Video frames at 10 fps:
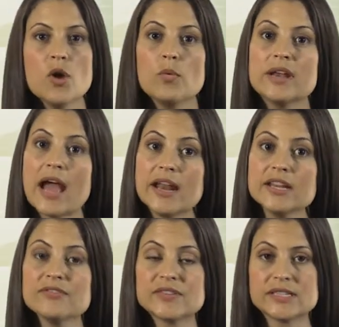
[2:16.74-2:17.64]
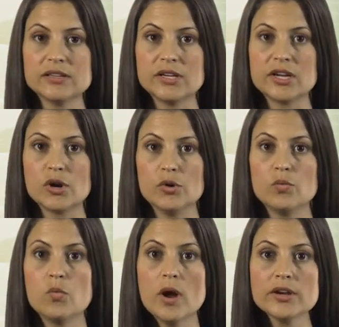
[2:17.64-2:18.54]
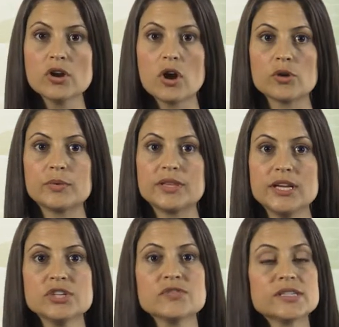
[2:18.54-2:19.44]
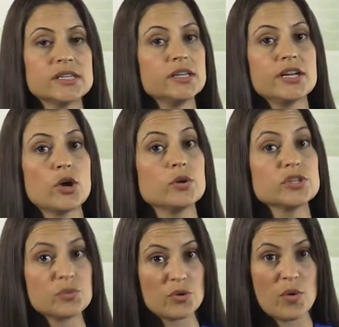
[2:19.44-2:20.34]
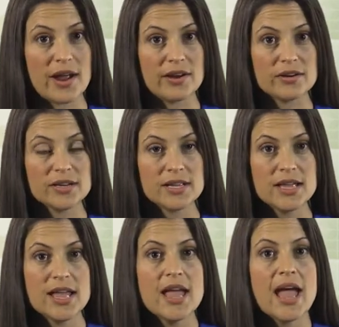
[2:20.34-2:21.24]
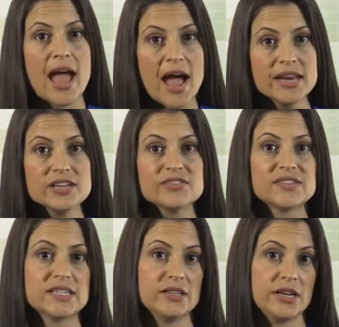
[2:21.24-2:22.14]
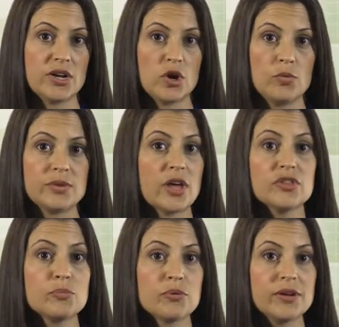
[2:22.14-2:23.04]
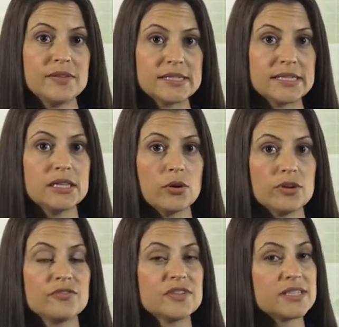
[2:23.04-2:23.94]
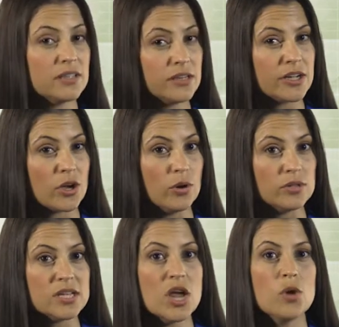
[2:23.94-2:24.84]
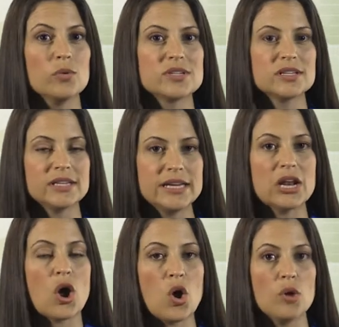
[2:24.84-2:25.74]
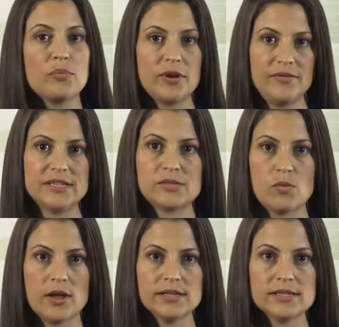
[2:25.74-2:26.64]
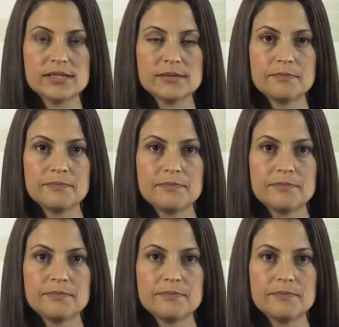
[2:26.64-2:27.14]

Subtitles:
When adding a facility code, one card with each facility code is required. Adding a facility code without the previously loaded facility codes will delete all previous ones.